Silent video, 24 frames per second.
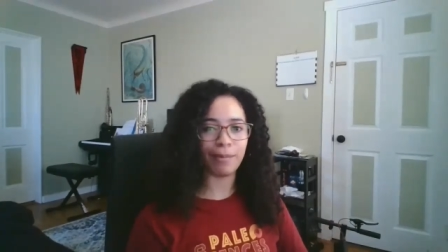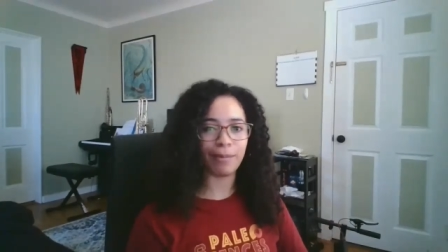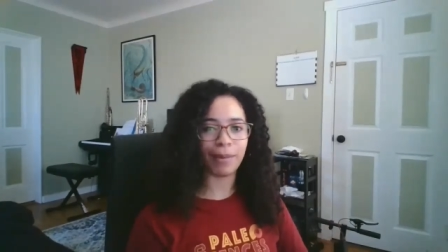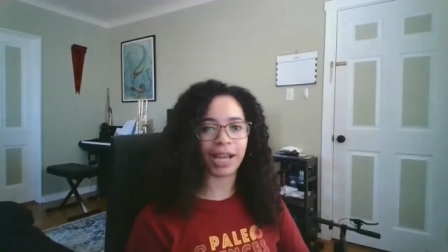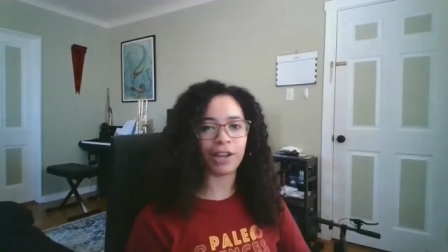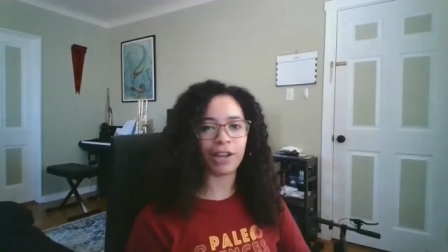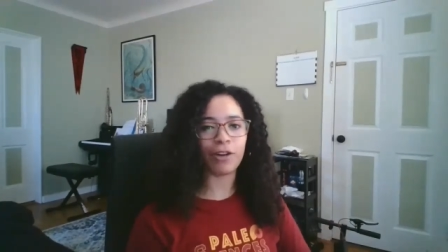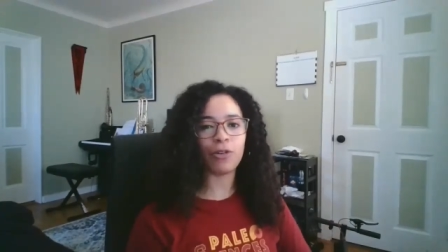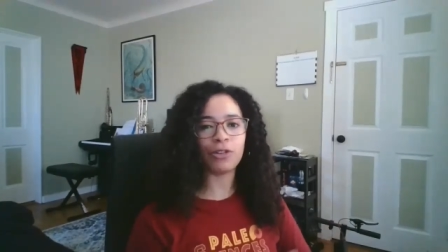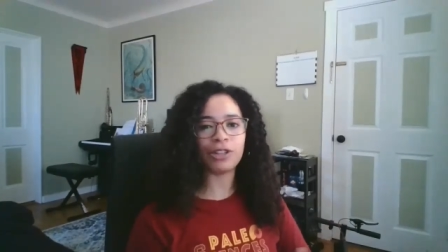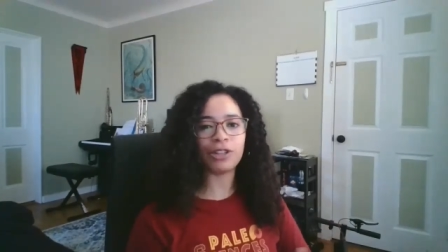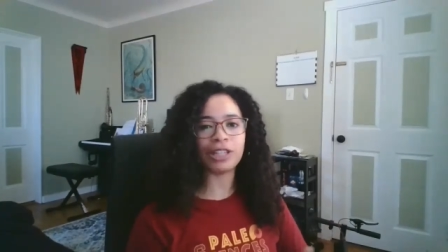
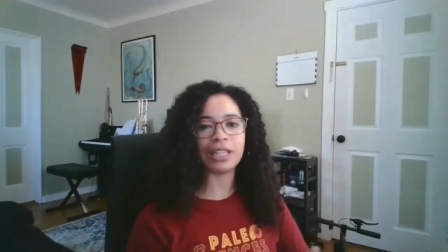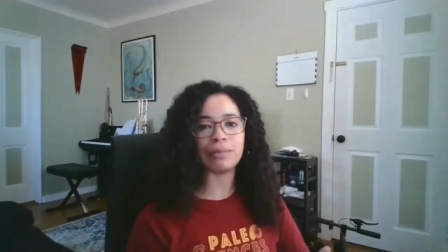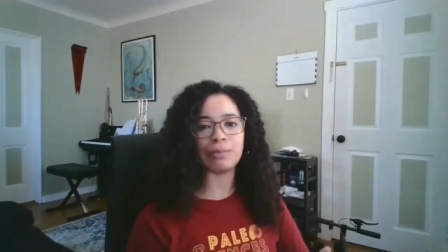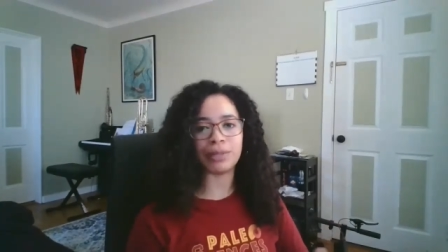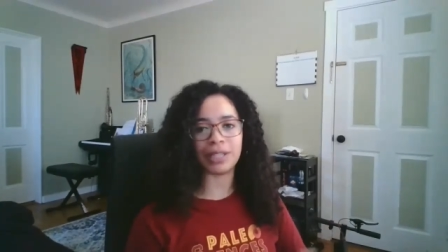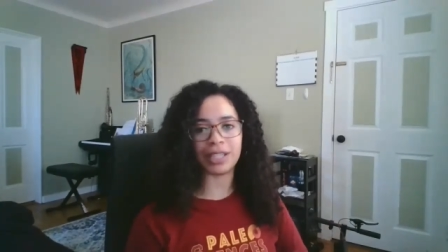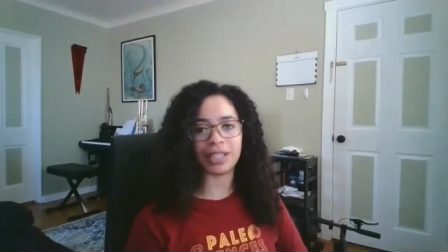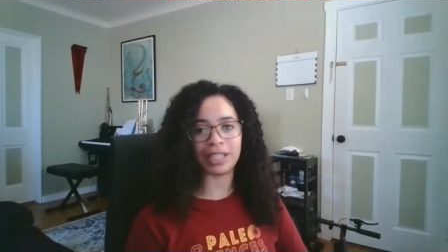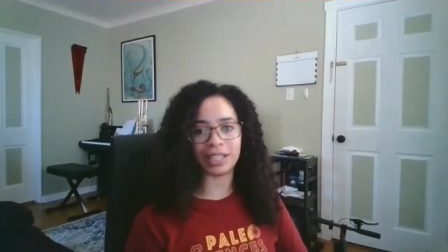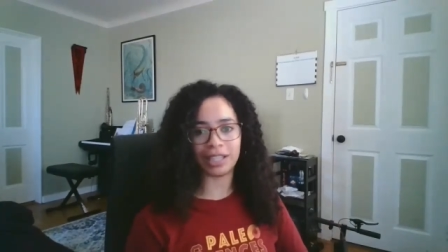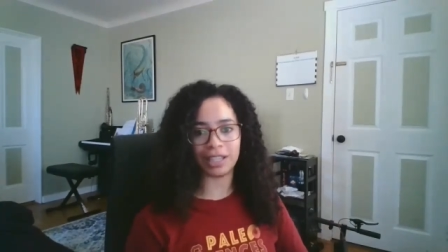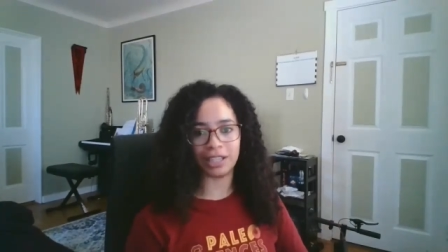only
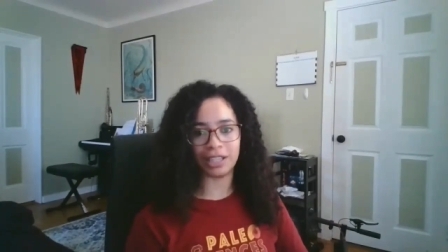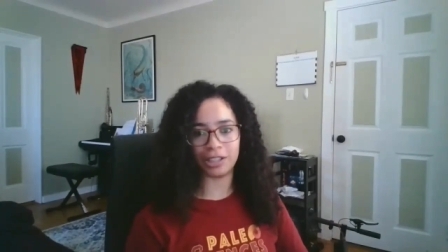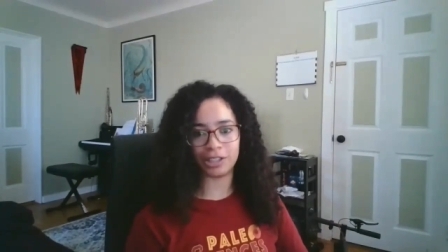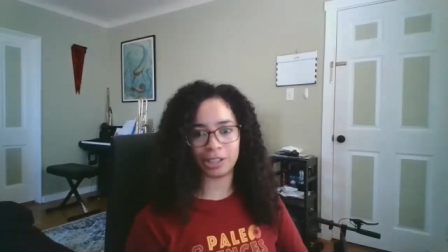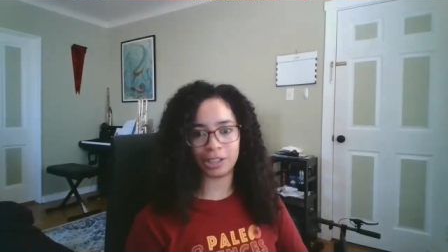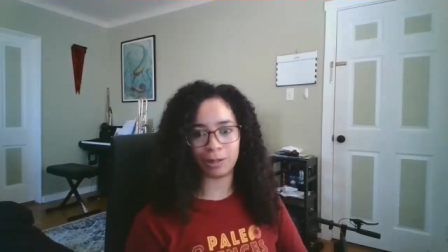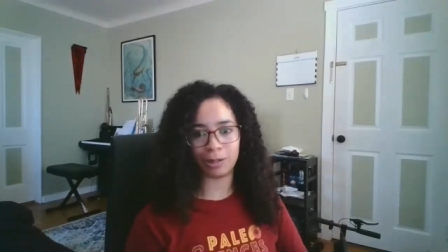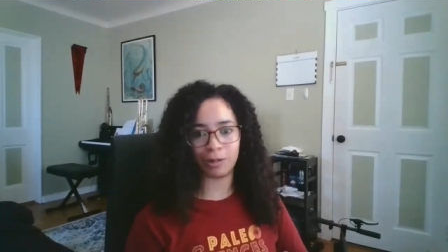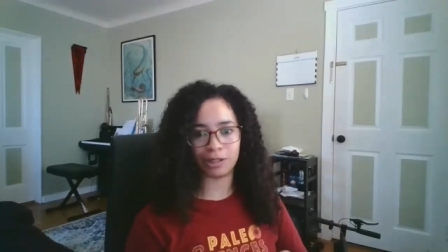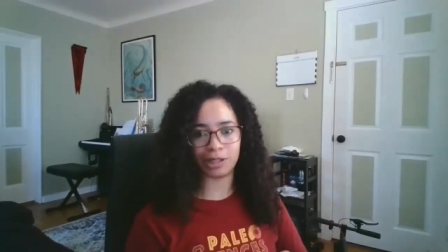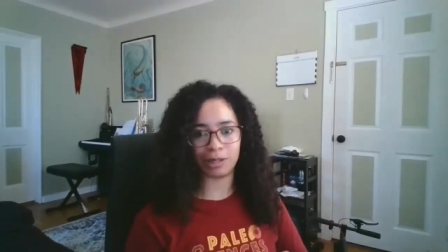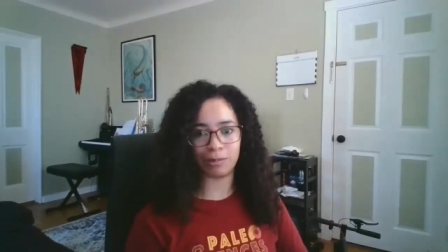big
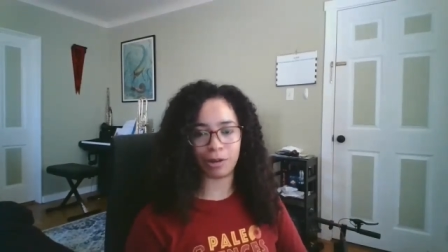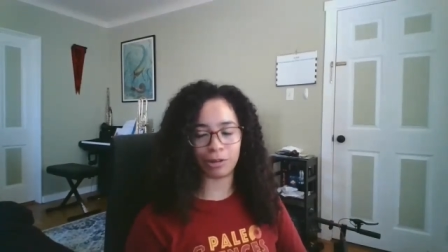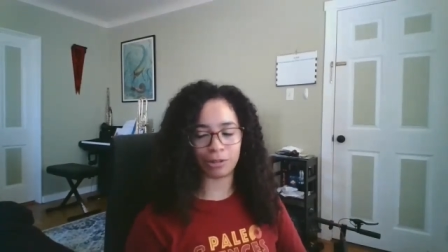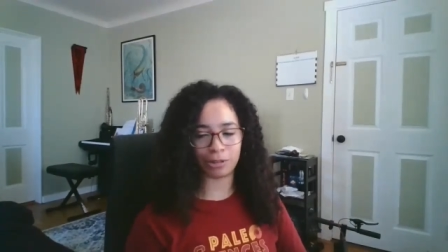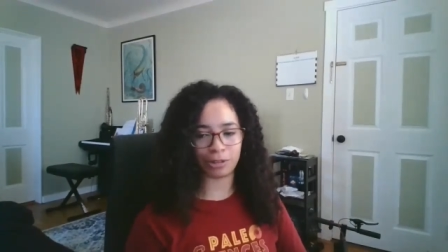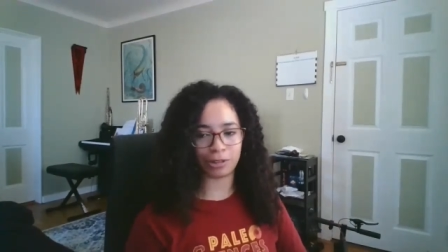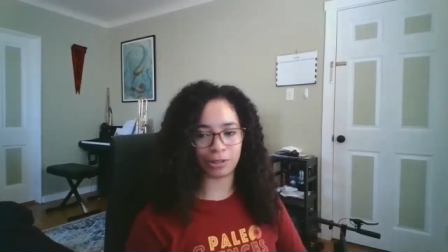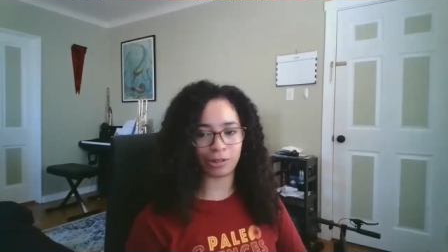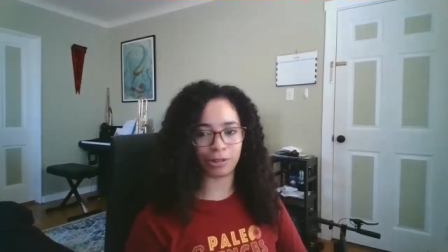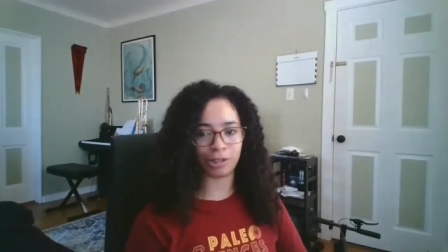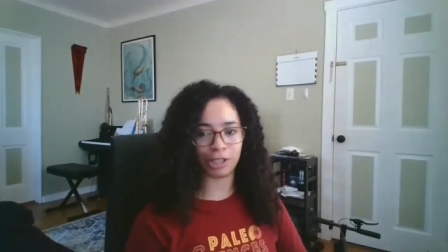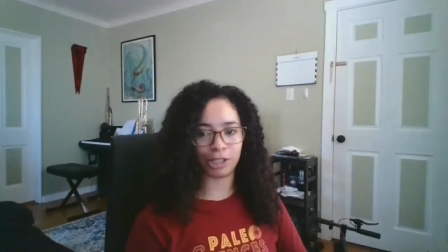issue with the
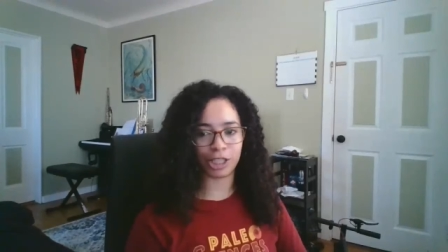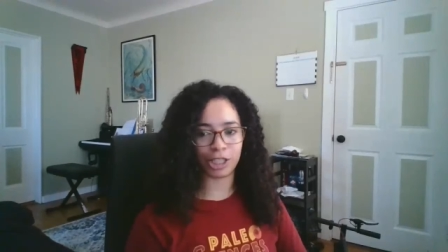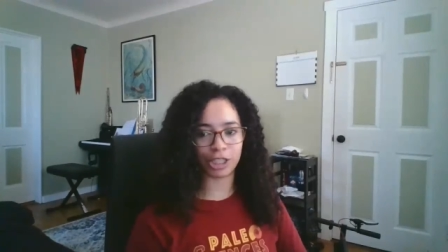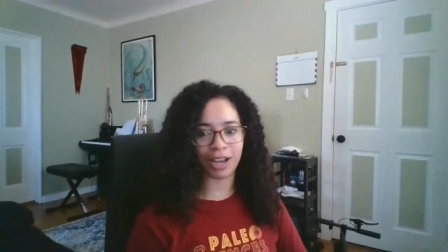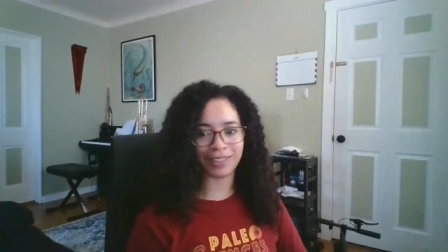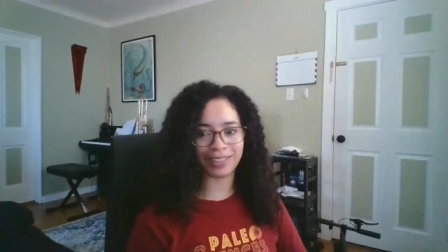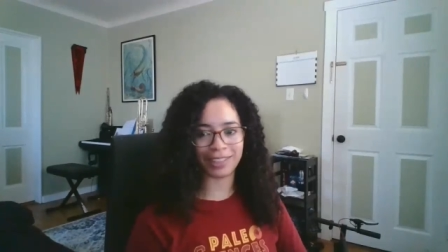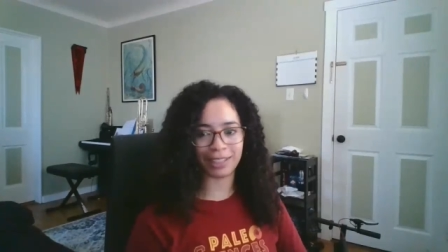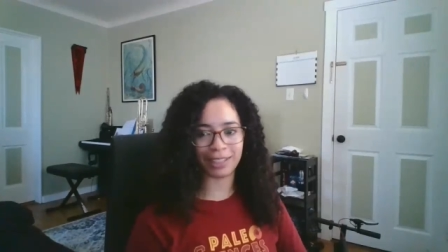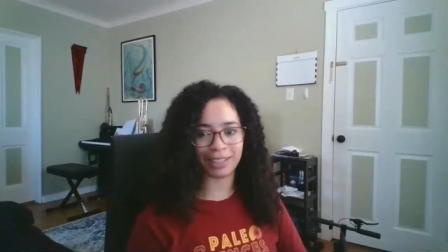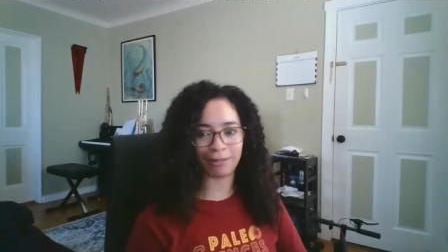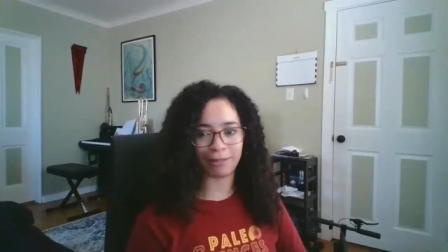Mosasaur in
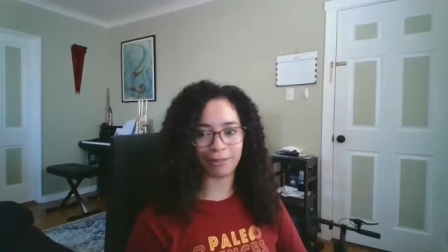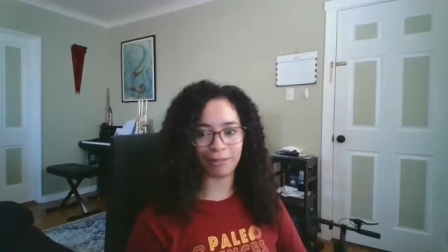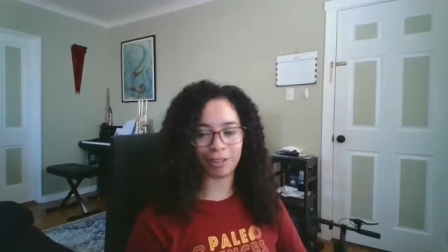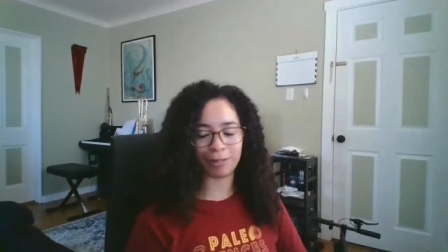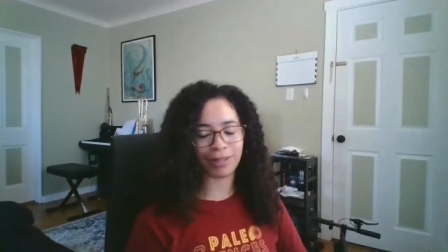Jurassic World.